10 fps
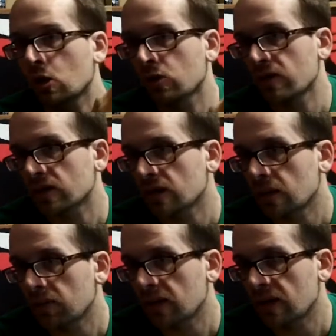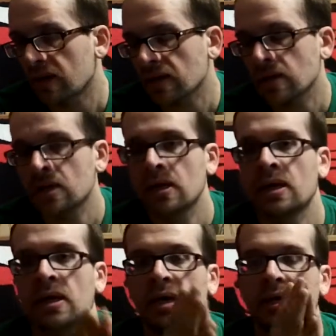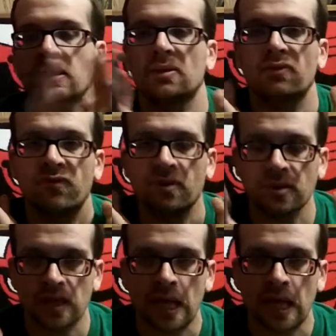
Great comeback, and I'm very